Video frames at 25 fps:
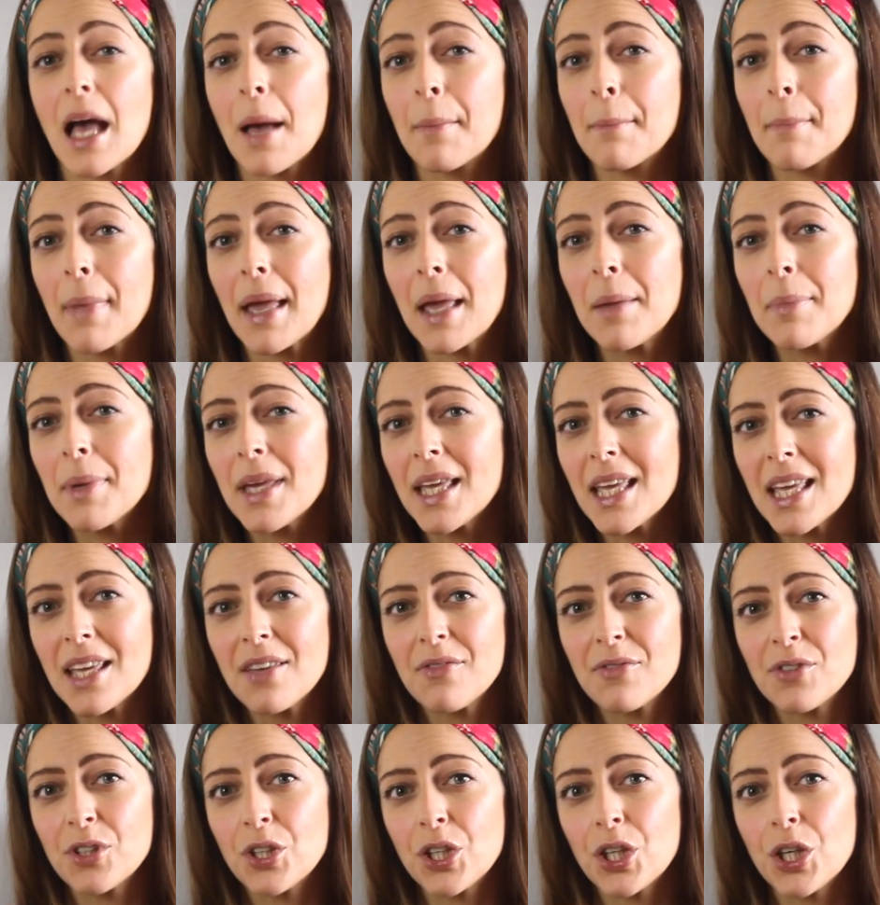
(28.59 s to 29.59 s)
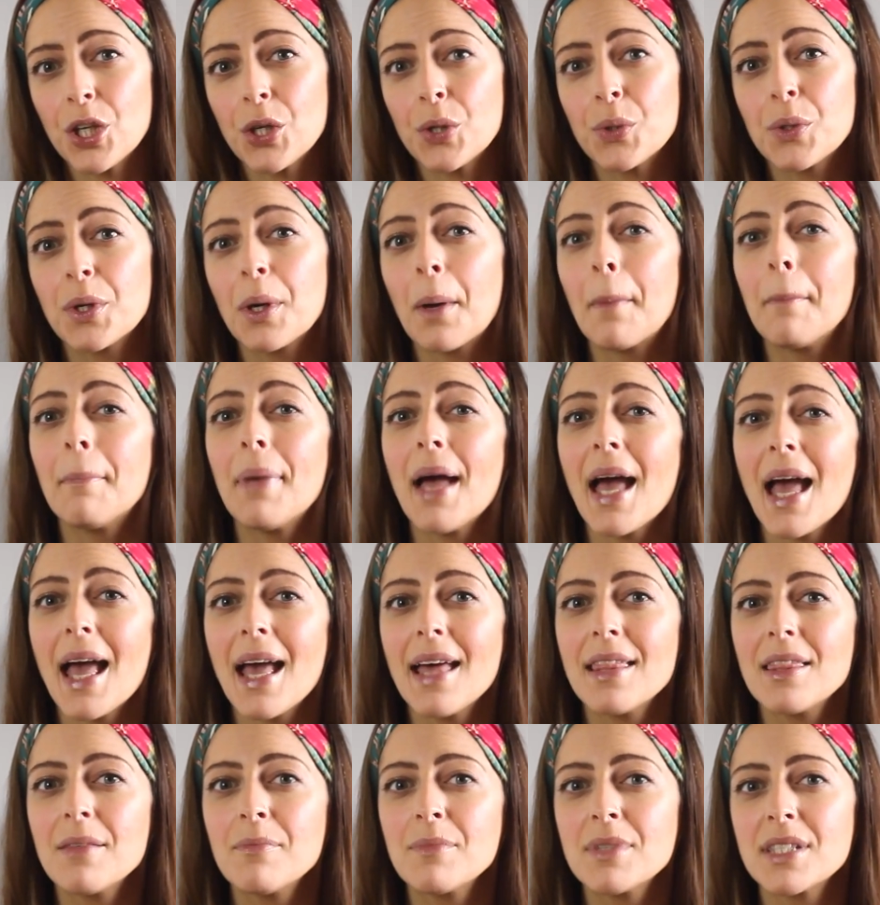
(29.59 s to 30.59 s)
and maybe even you
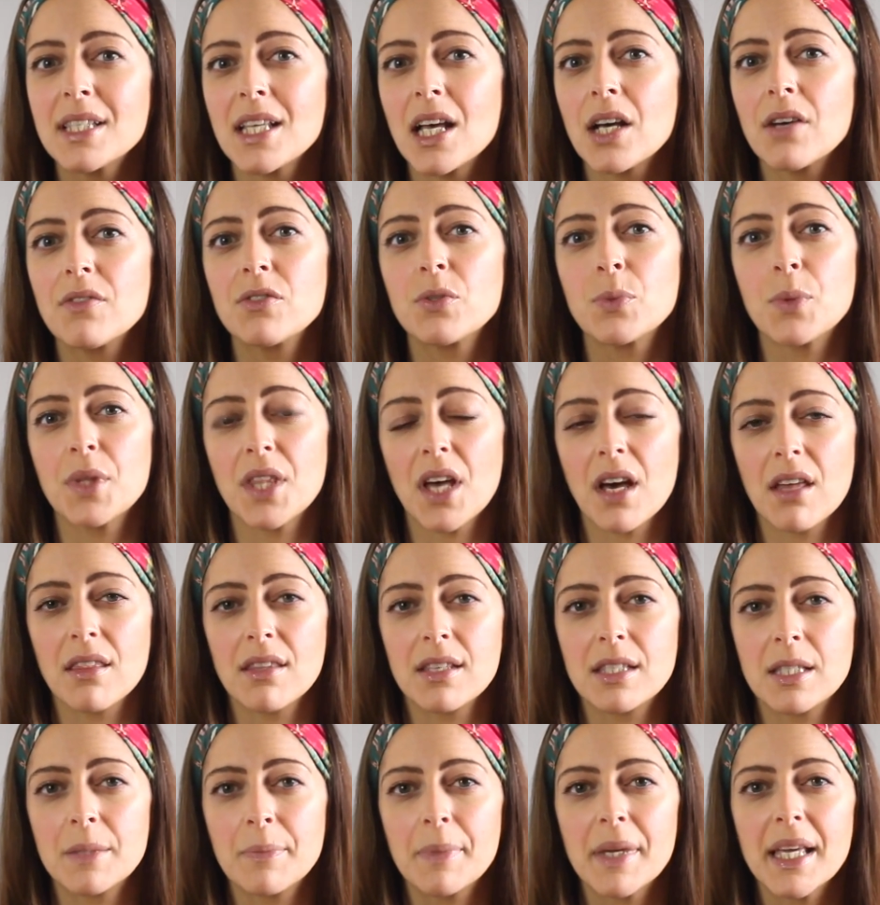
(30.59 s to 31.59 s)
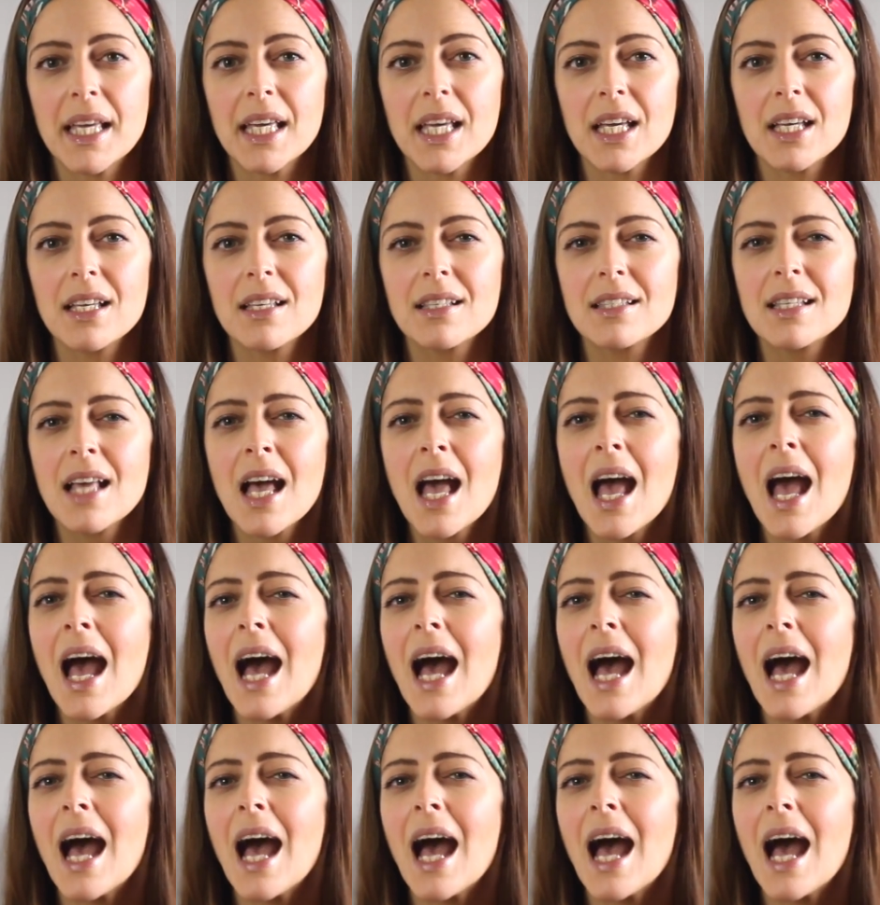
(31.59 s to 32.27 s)
compare themselves with other speakers,